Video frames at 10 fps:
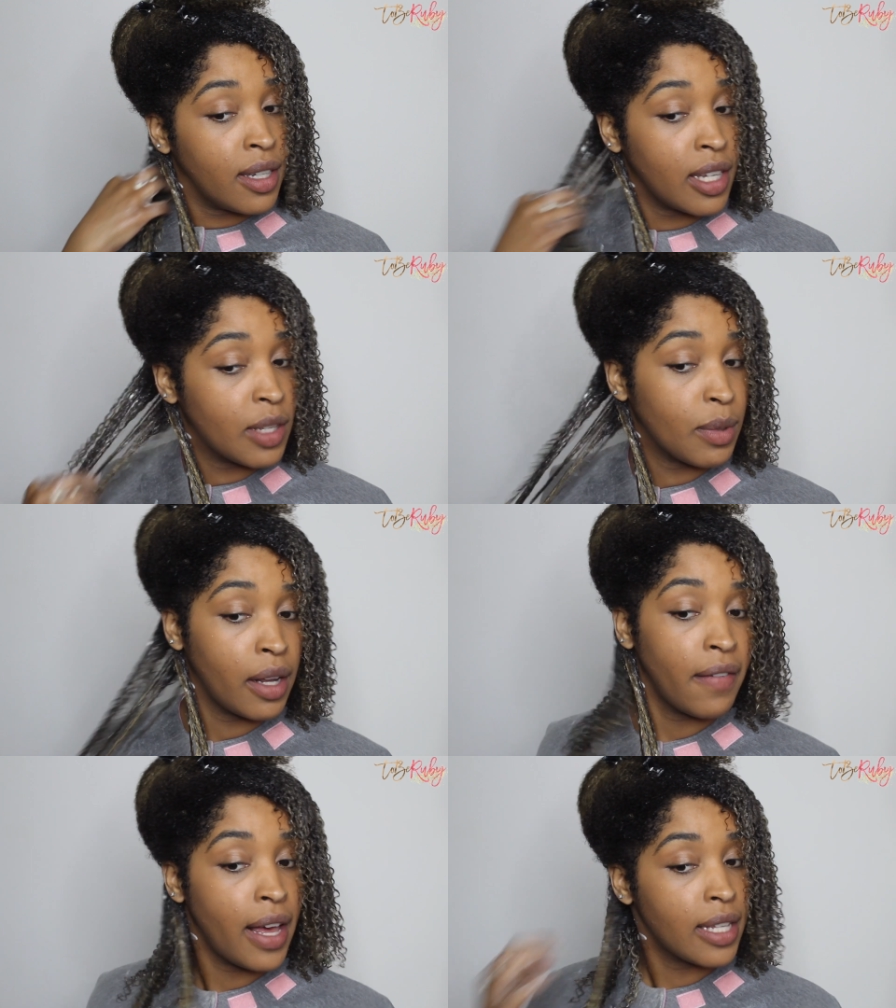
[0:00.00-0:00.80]
because when
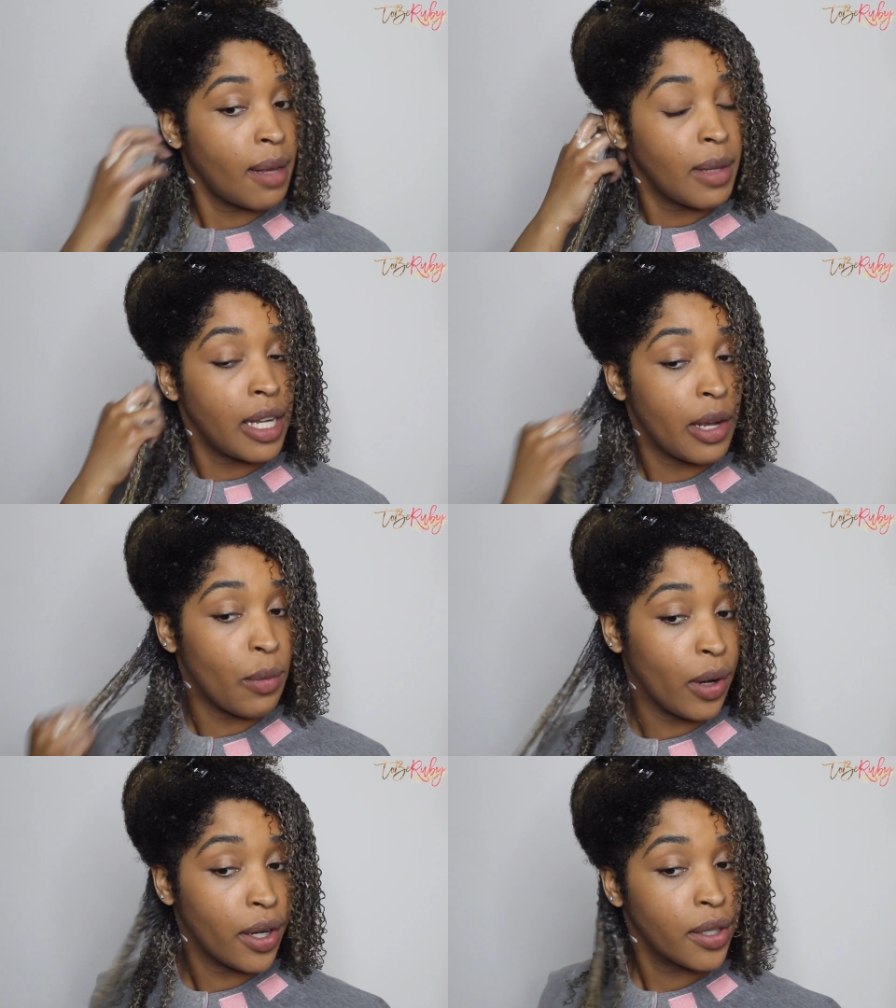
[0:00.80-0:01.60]
I find something that
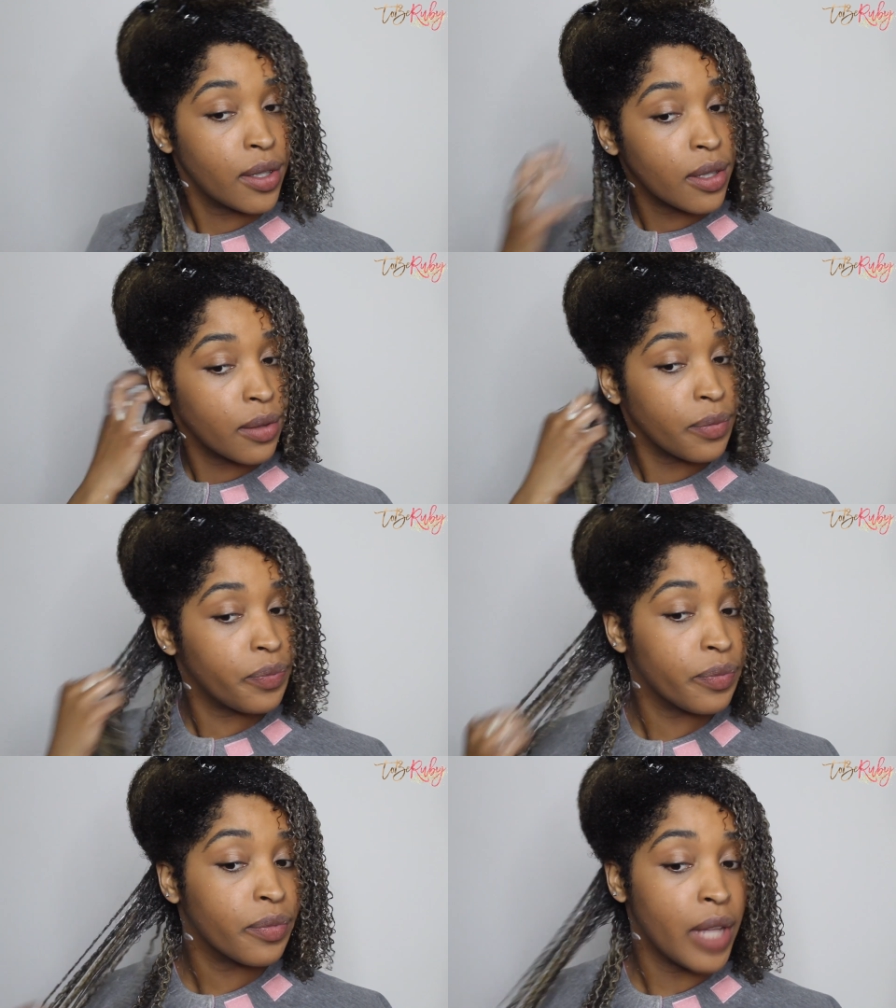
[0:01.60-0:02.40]
works,
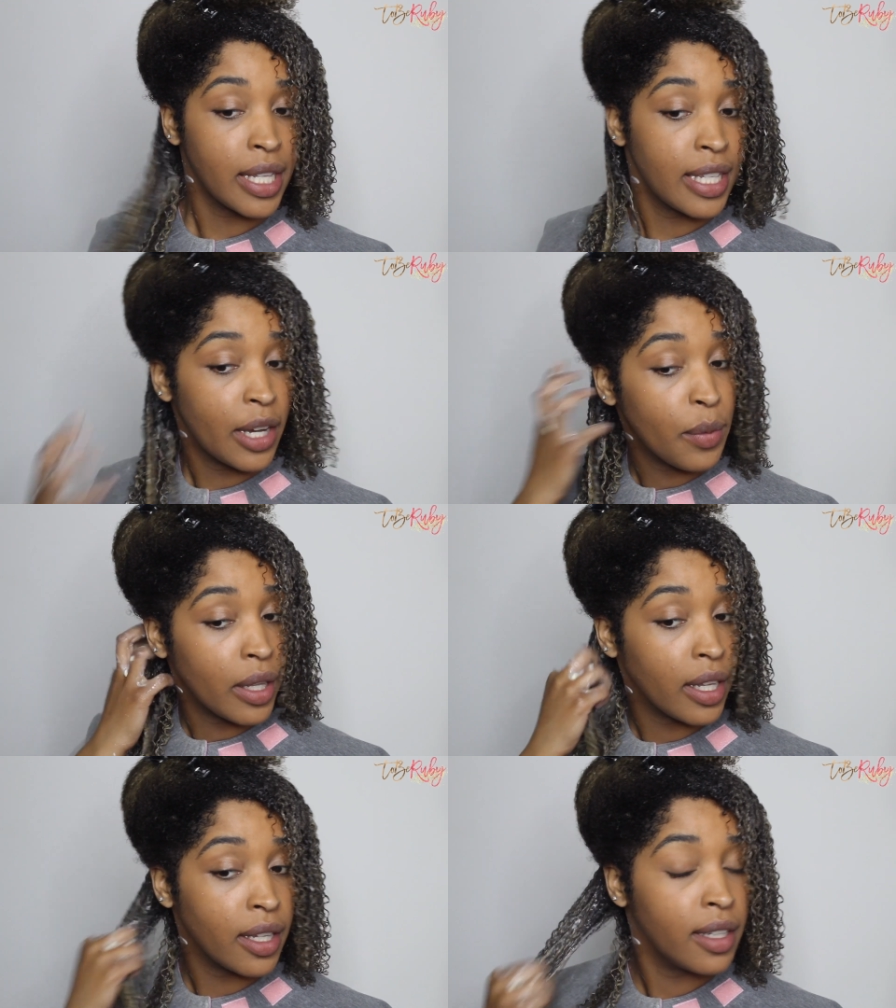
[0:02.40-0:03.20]
I stick
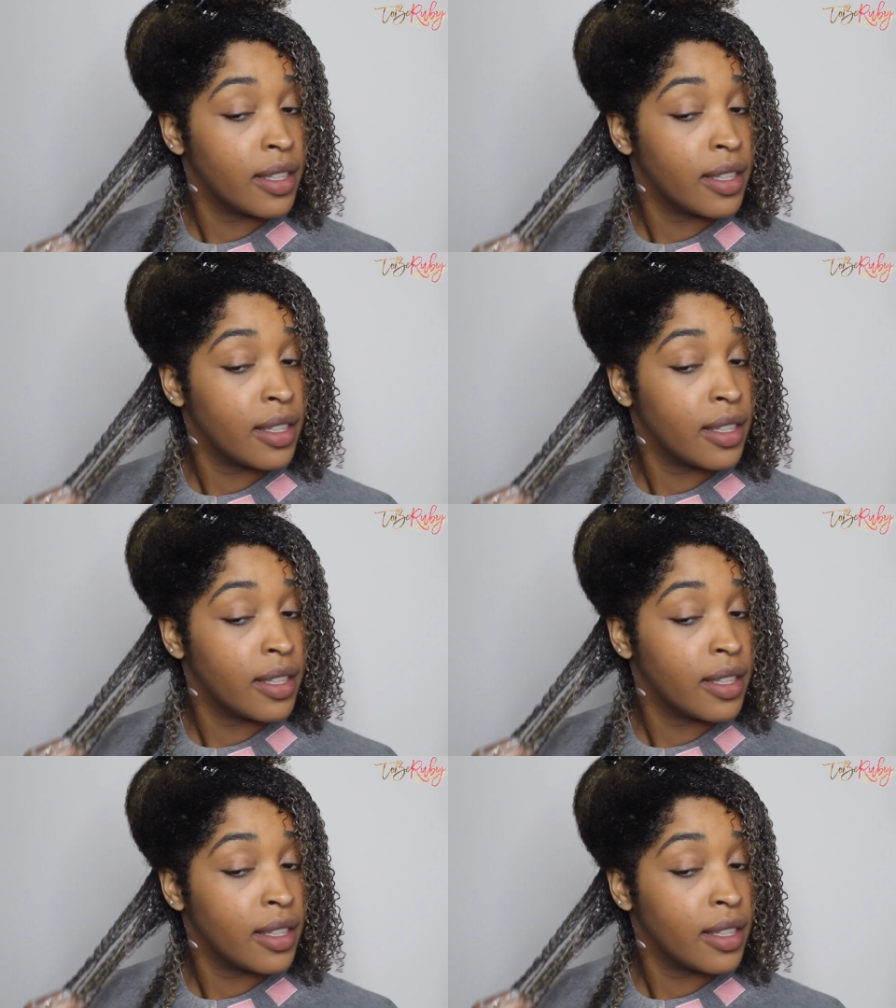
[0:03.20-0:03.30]
with it.